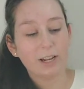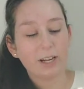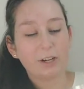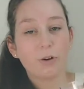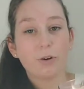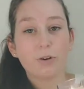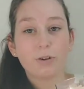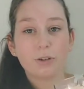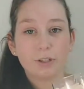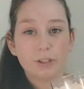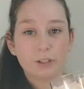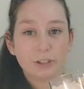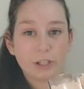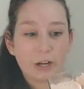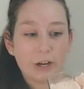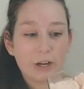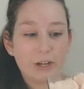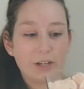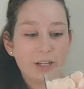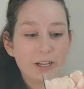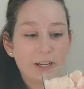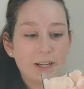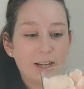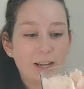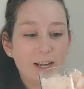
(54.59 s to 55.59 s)
And
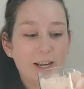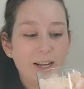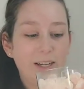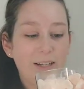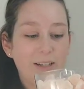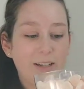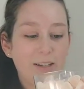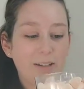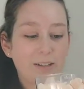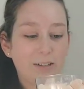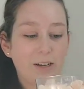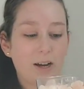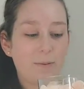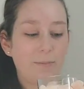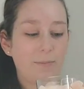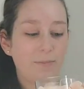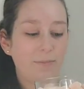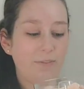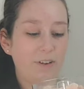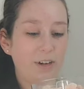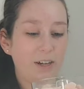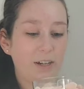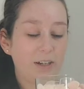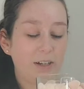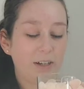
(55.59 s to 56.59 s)
also it
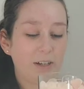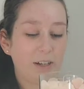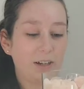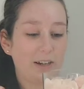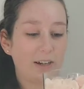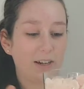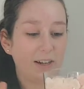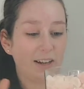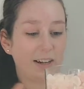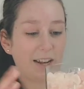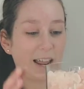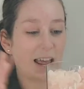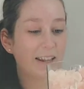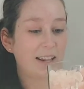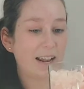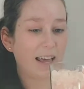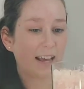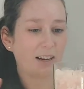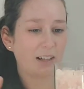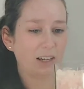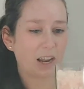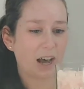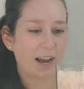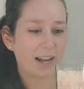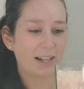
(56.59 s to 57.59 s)
comes with, it has
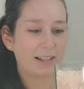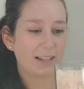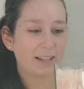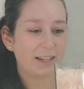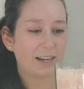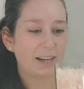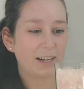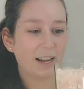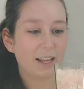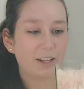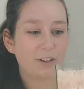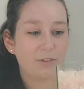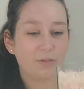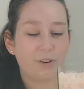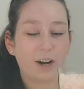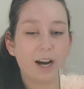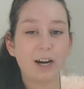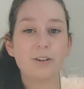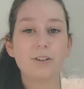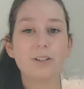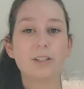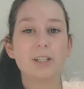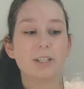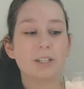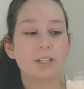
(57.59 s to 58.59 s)
like lights in it as
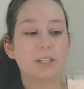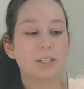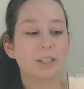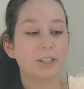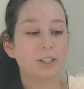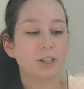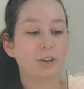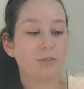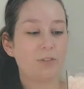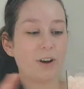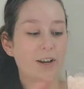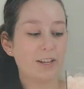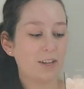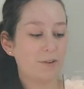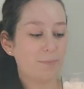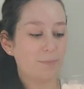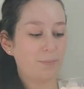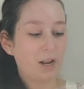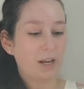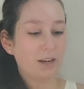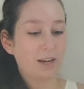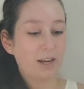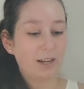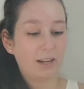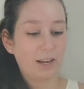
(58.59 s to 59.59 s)
well, so when you
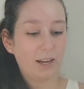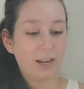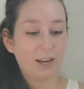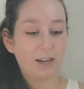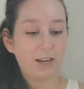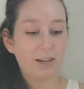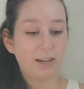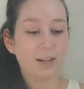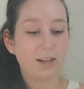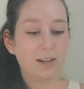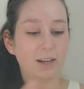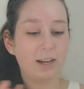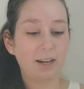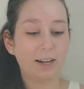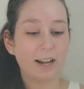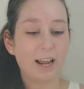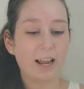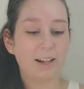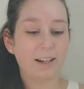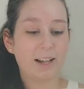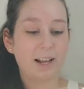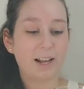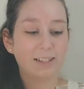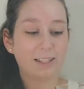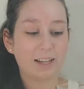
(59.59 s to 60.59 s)
plug it in it
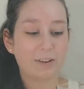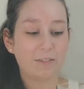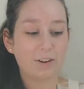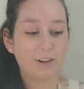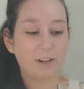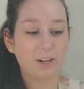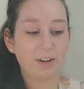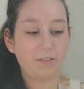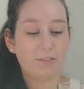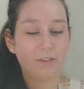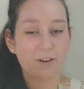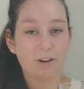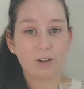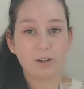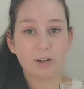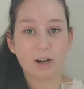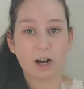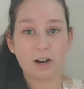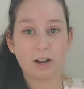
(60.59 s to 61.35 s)
has like seven different